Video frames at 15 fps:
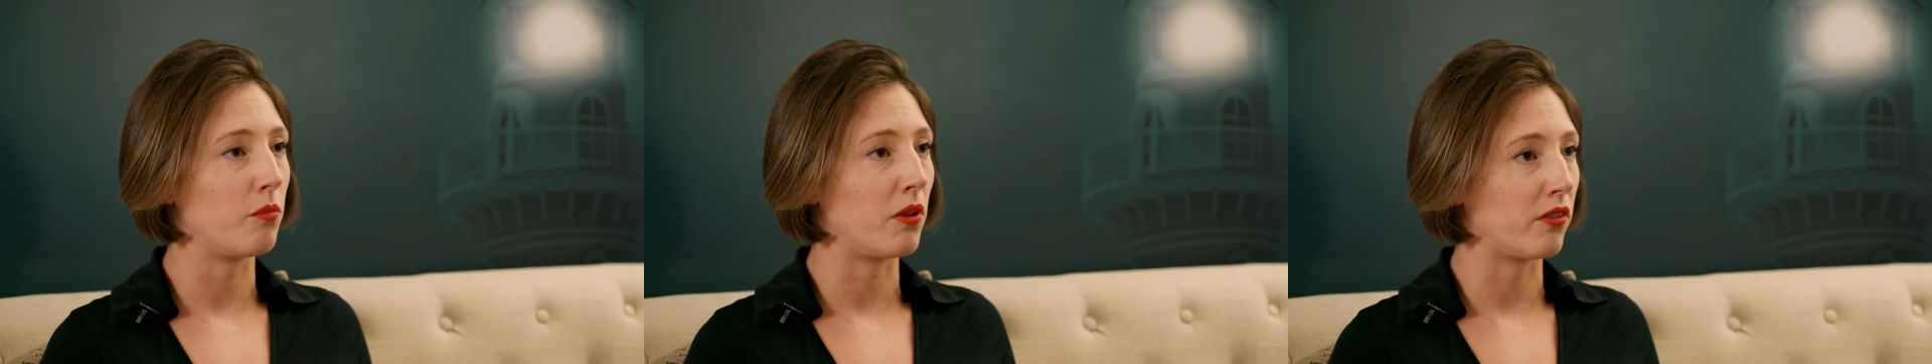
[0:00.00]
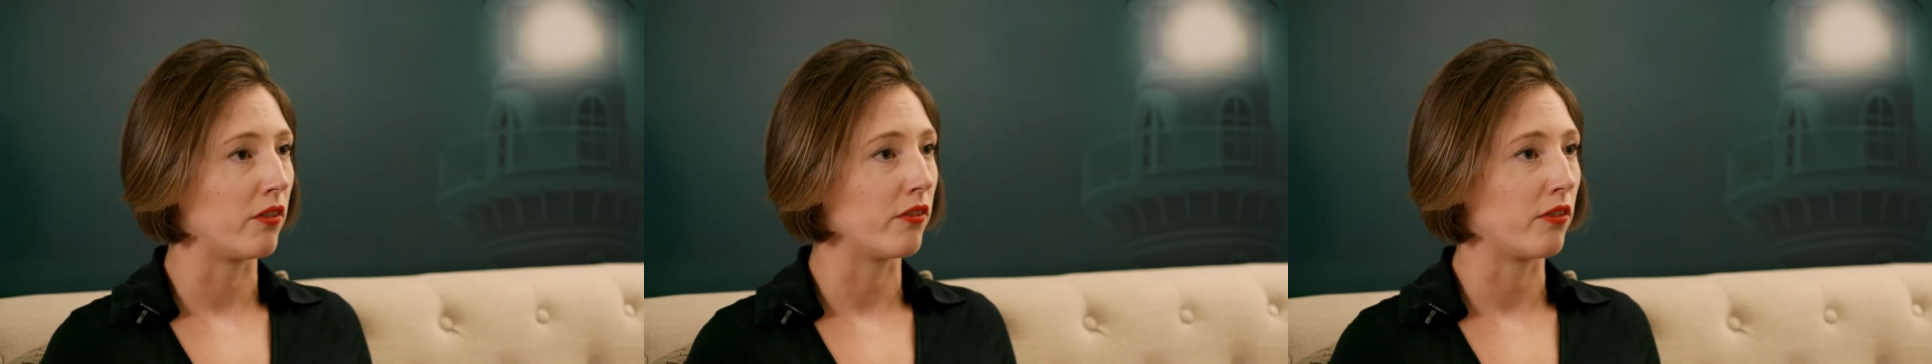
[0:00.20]

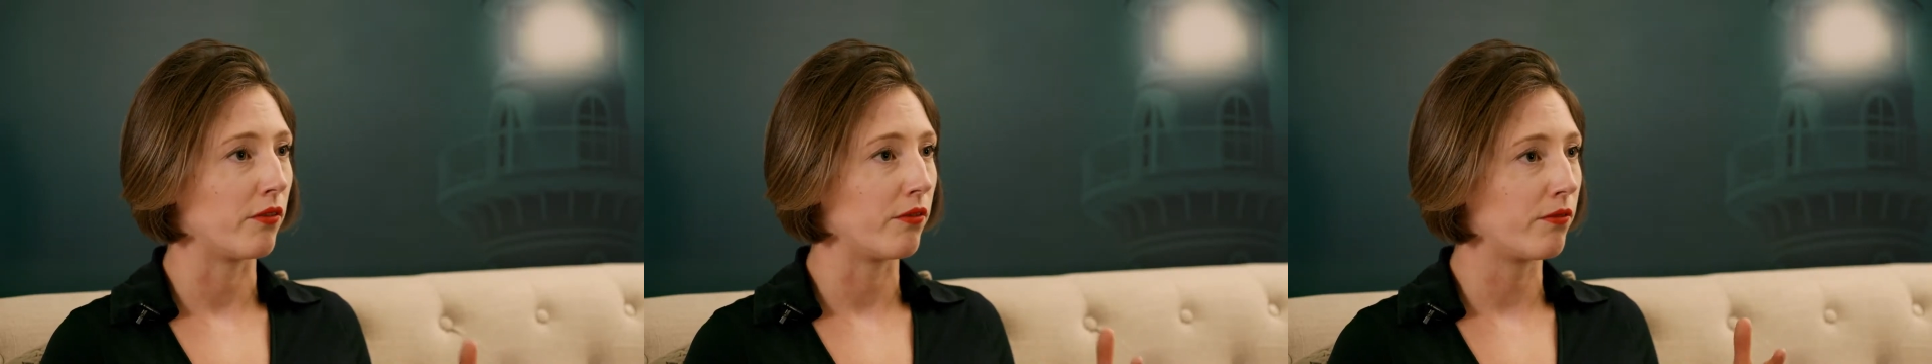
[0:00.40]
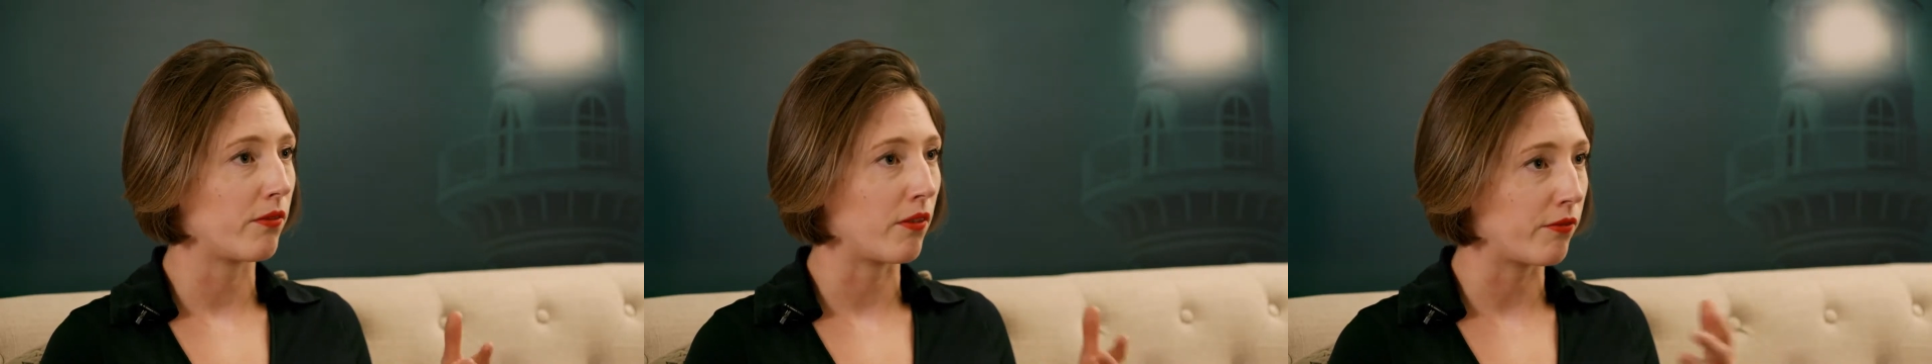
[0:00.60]
business
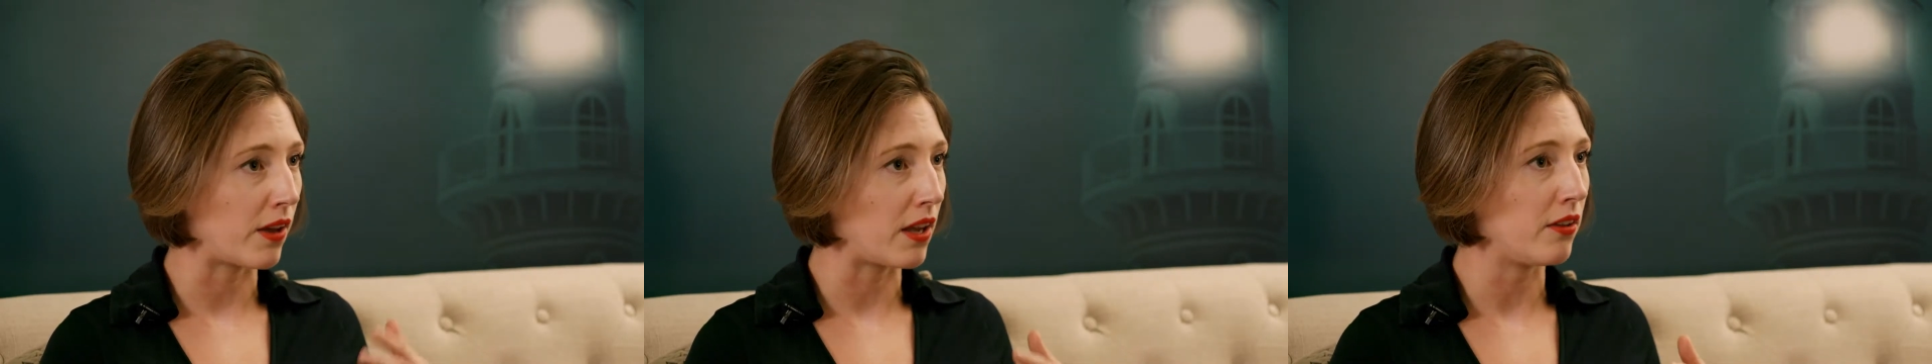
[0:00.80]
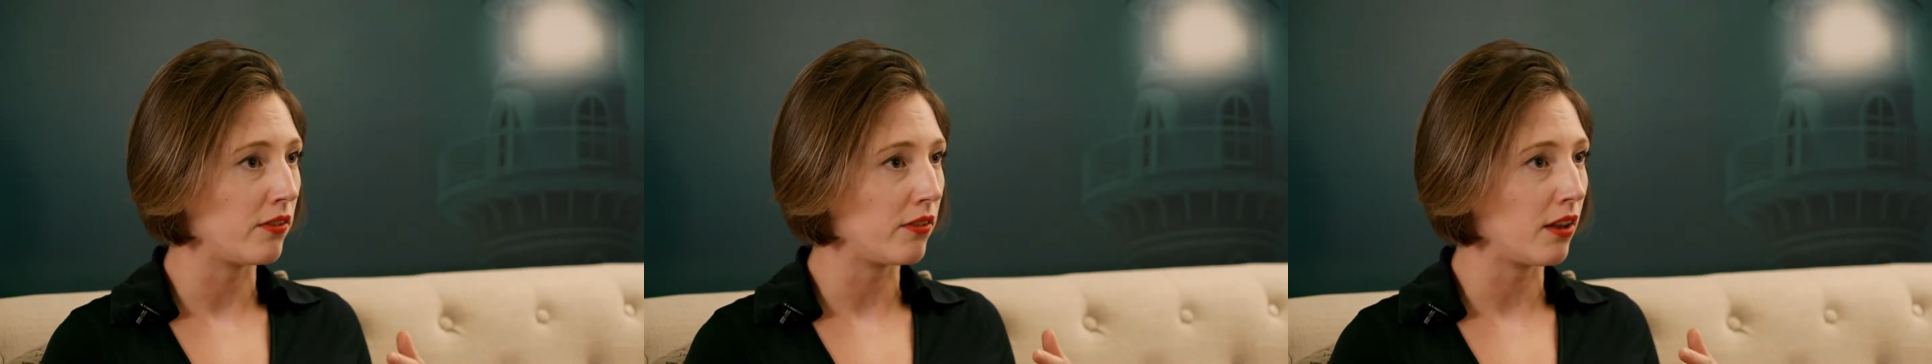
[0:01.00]
are
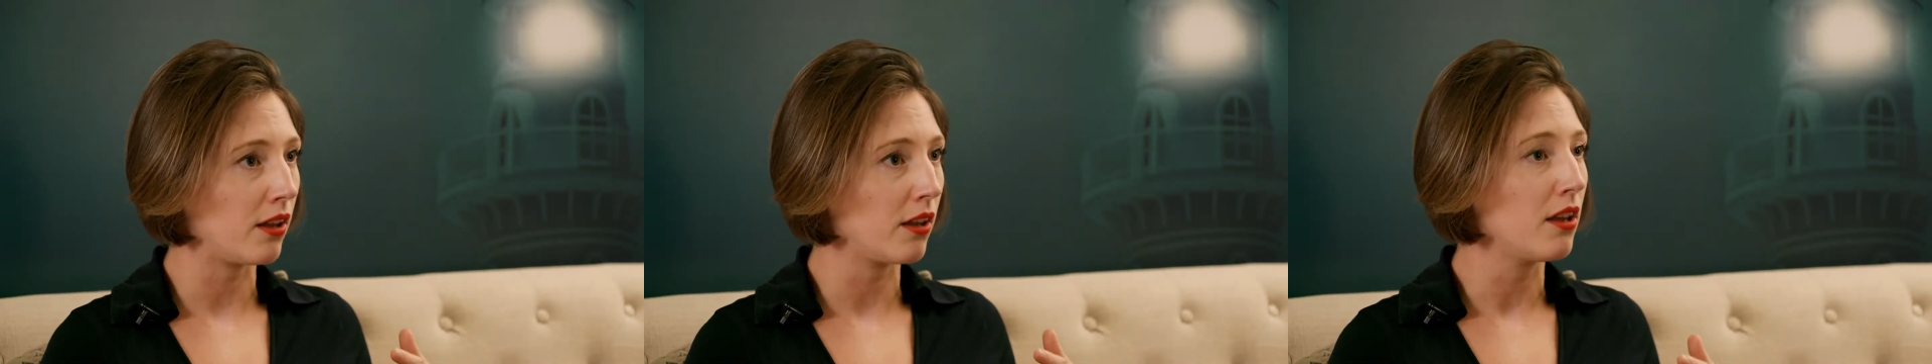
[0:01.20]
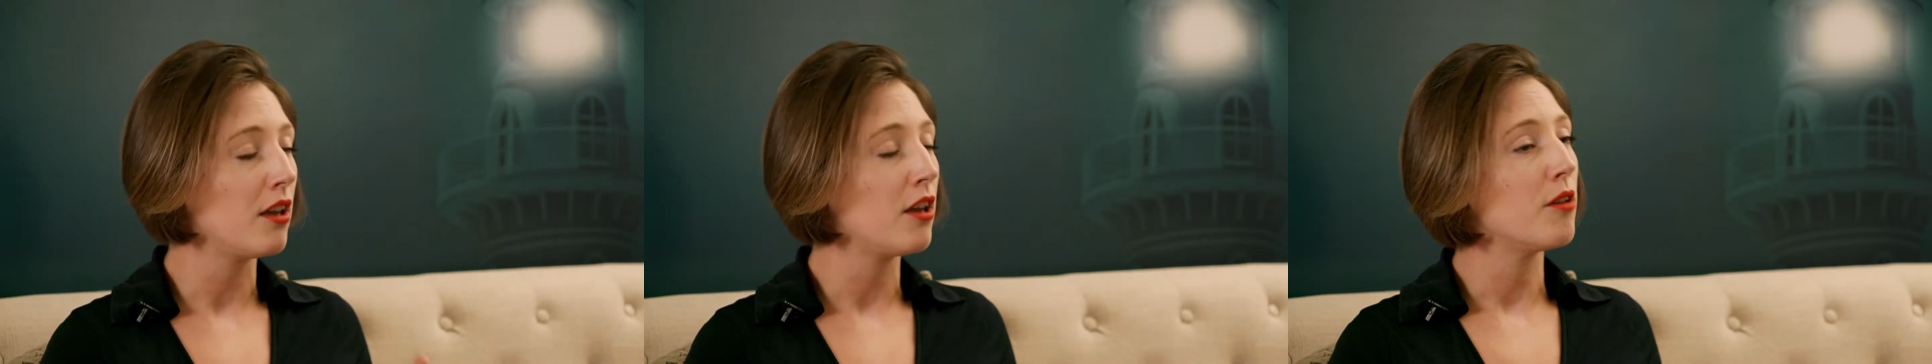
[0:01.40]

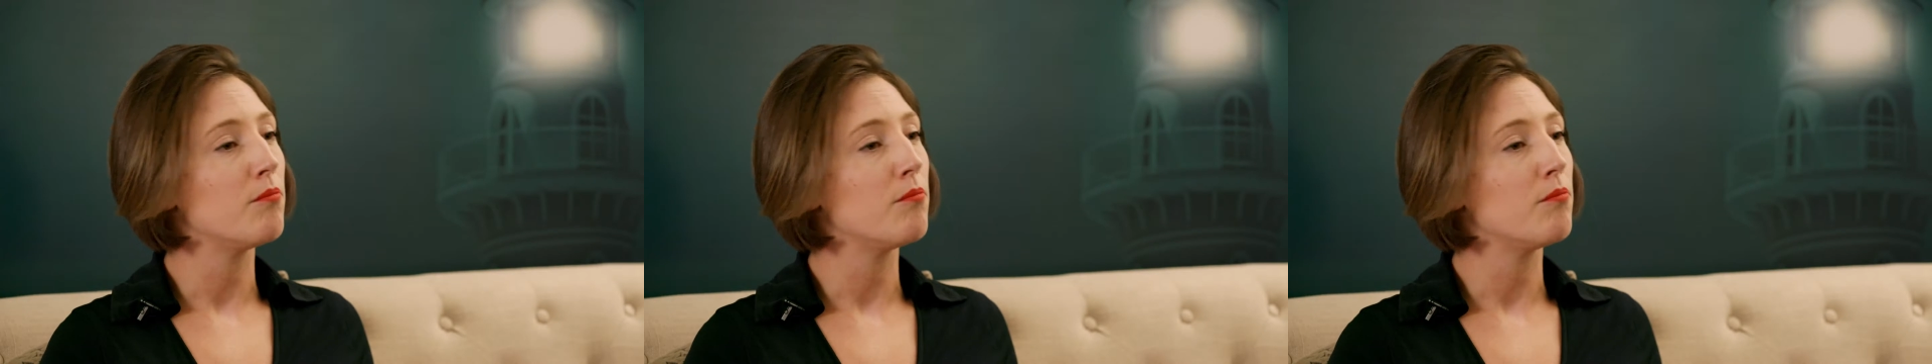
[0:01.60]
facing,